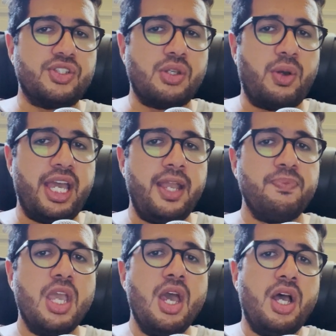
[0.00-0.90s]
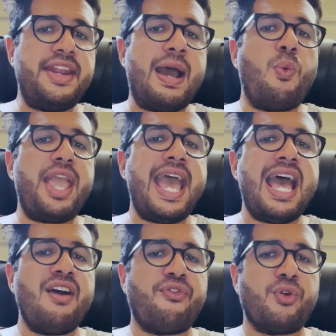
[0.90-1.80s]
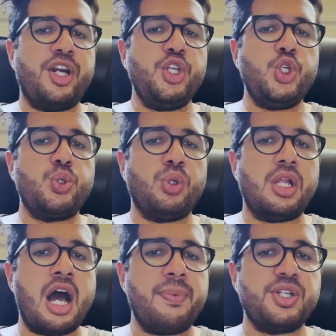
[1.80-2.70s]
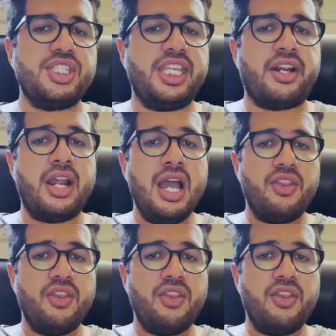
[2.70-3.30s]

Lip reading: Okay. Now we have for unusual options here,